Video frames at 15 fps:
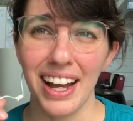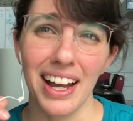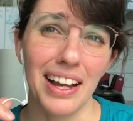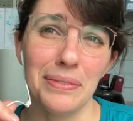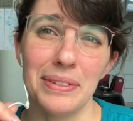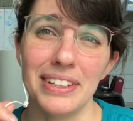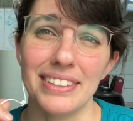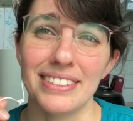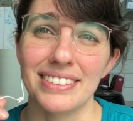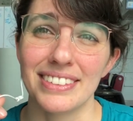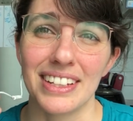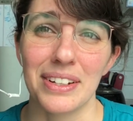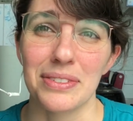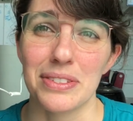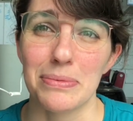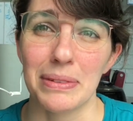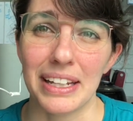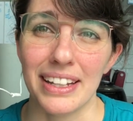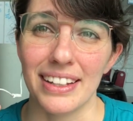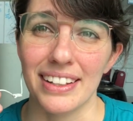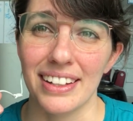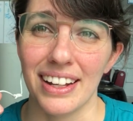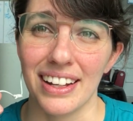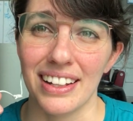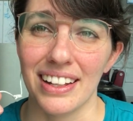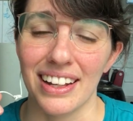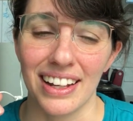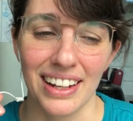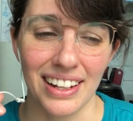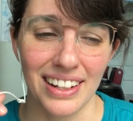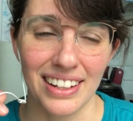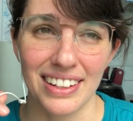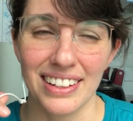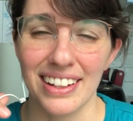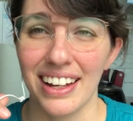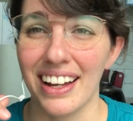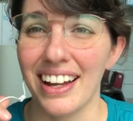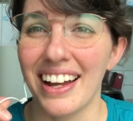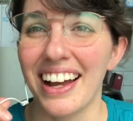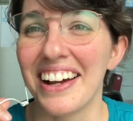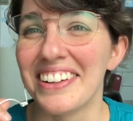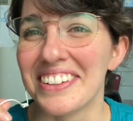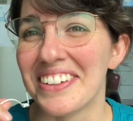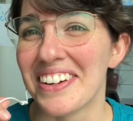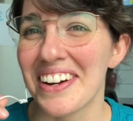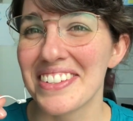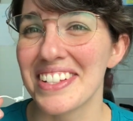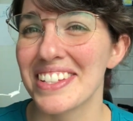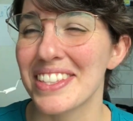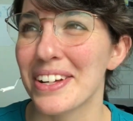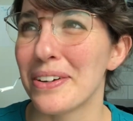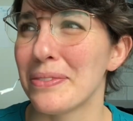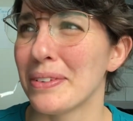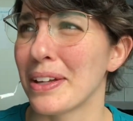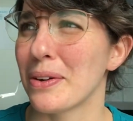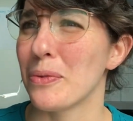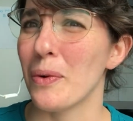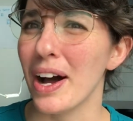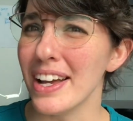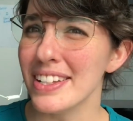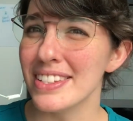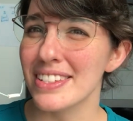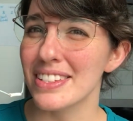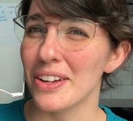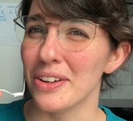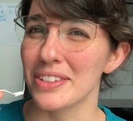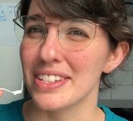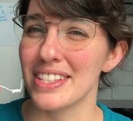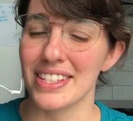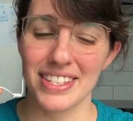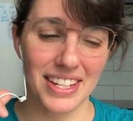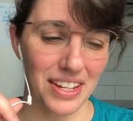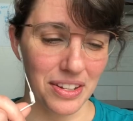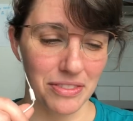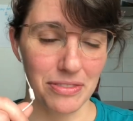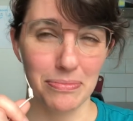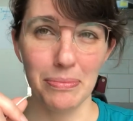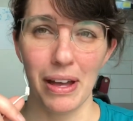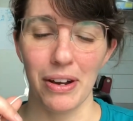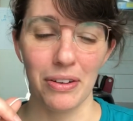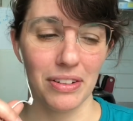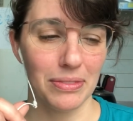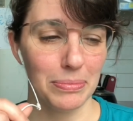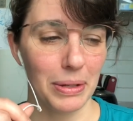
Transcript: I mean, that was me. I don't know. I just thought, I'm like, why salt instead of metal?